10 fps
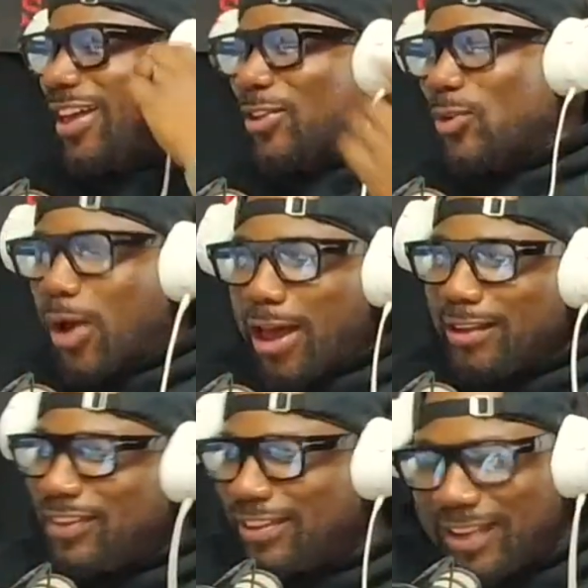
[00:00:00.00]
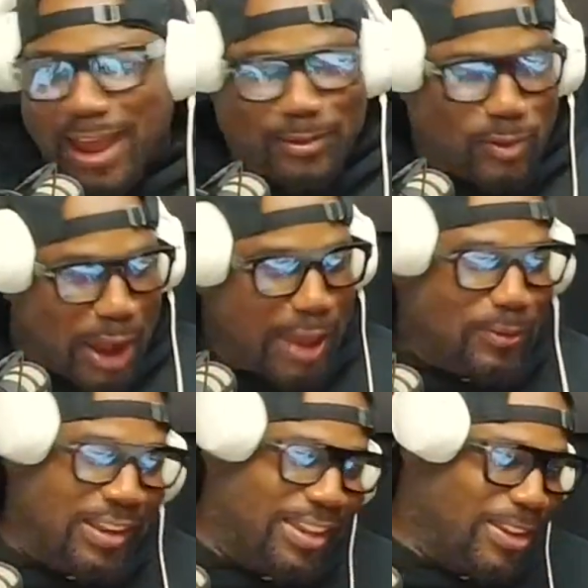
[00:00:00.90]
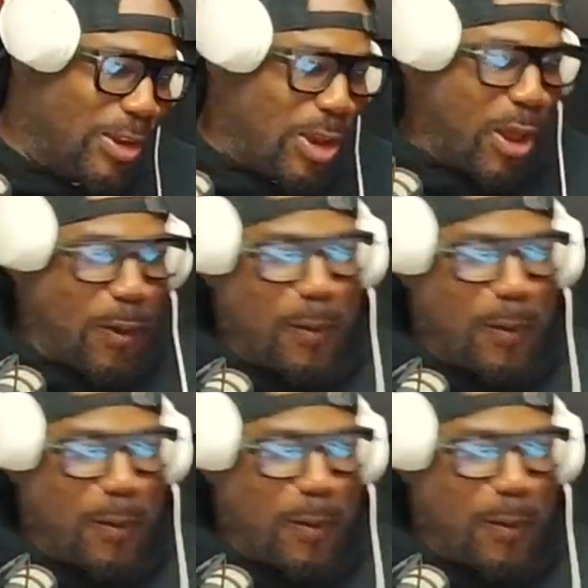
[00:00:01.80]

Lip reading: Twan just got drafted, you know.